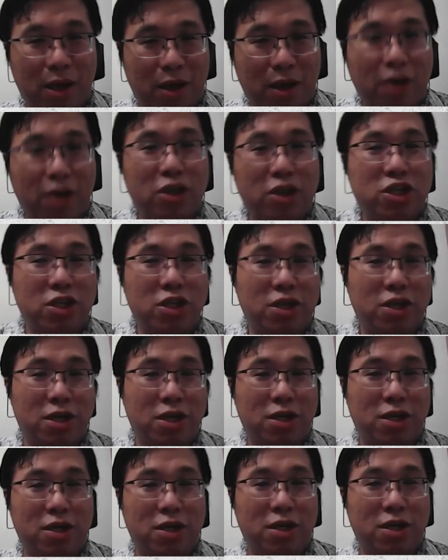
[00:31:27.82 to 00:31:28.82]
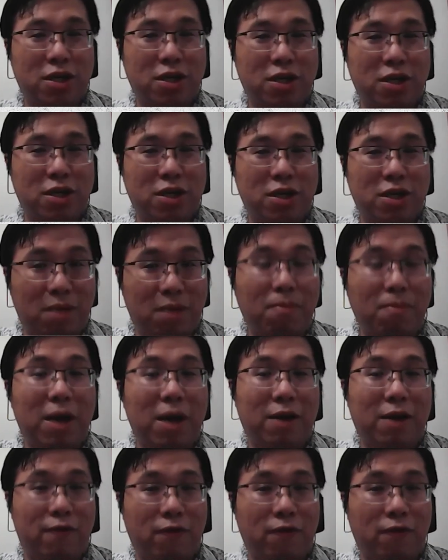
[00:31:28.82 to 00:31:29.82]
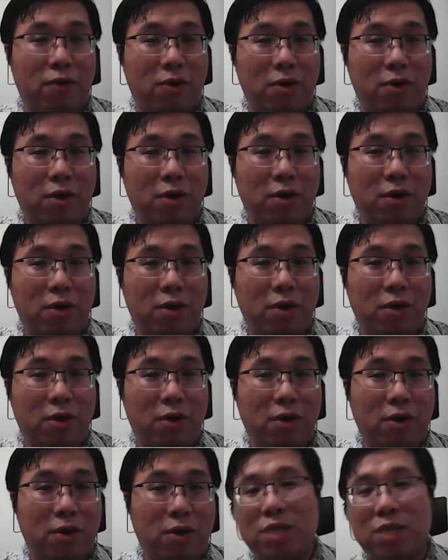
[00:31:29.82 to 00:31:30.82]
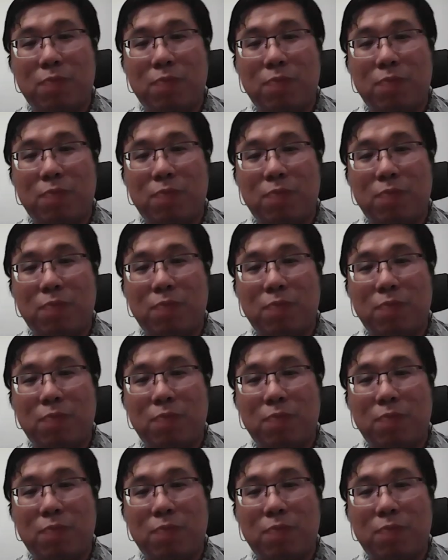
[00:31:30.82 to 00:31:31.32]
additional demand for the public expenditure,